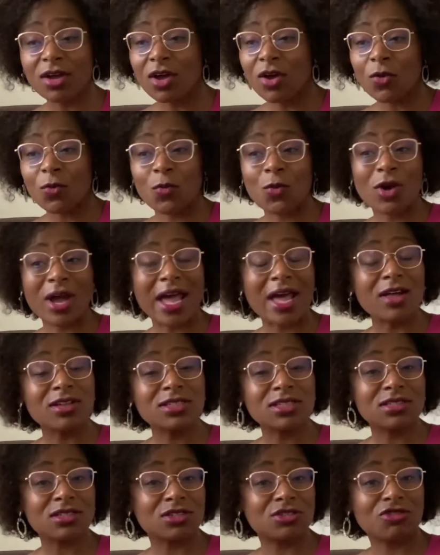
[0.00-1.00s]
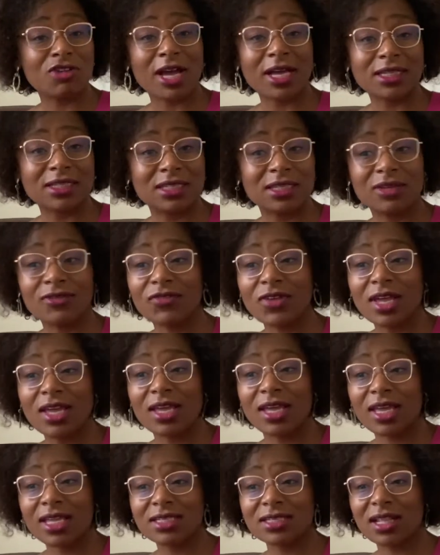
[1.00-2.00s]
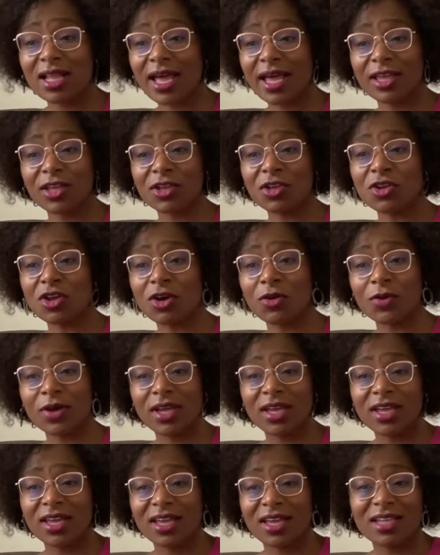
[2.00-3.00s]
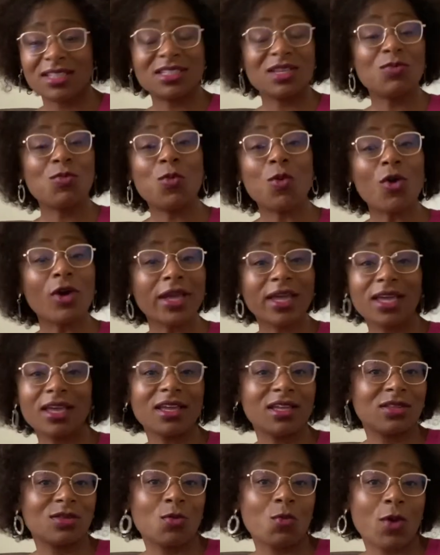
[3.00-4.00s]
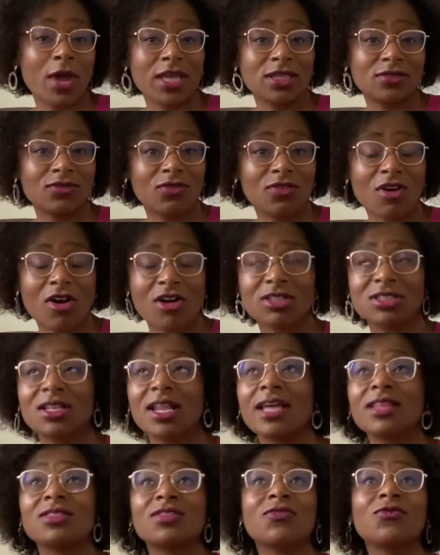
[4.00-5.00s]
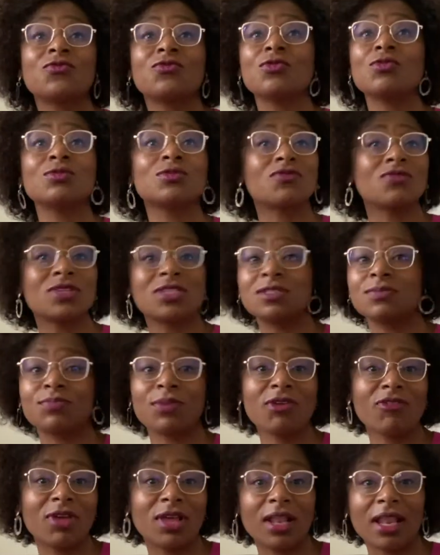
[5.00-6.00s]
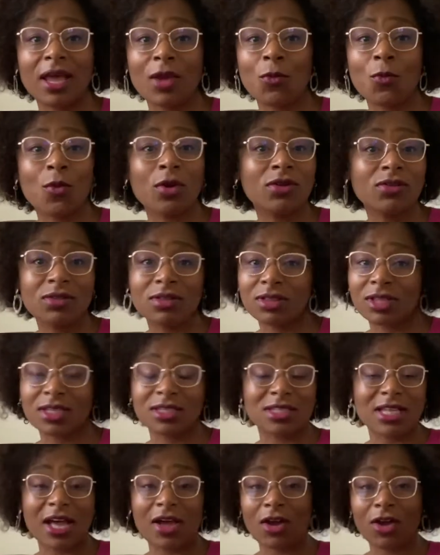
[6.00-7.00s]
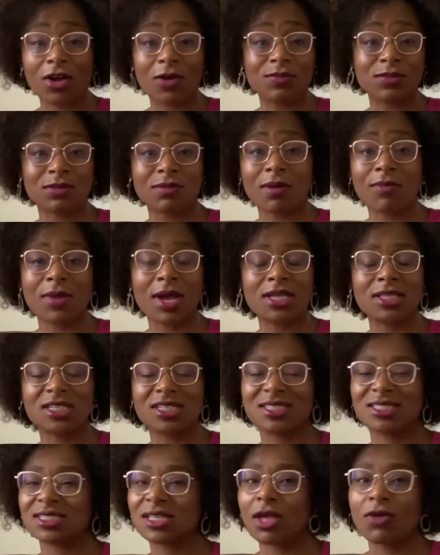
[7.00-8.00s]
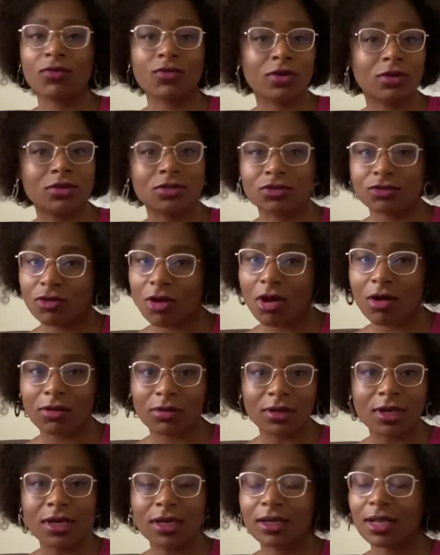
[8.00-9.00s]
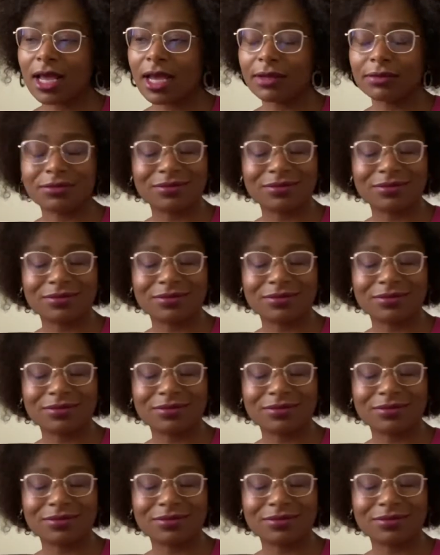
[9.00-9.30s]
what else is attractive is, like, you know, is he walking in the ways of God? Like, the fruits of the Spirit. Like, one of the things that comes to my mind is self-control. Like,